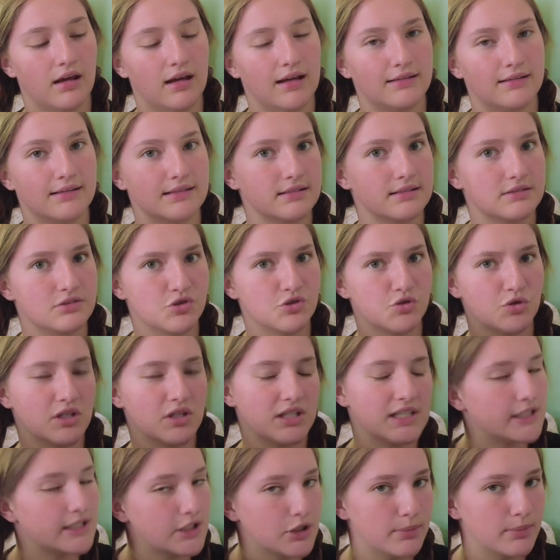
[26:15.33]
it's
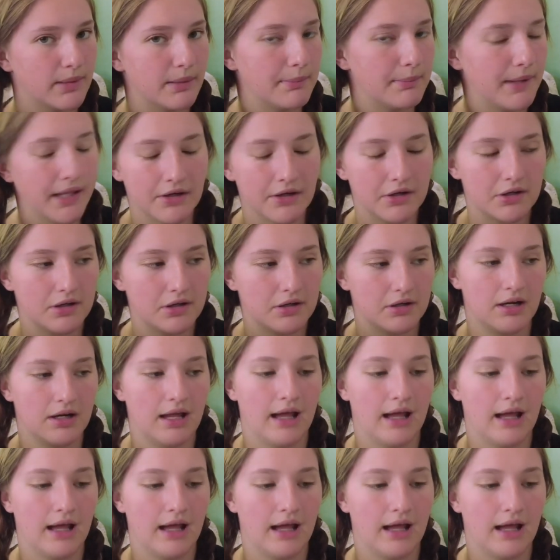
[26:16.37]
clear but better.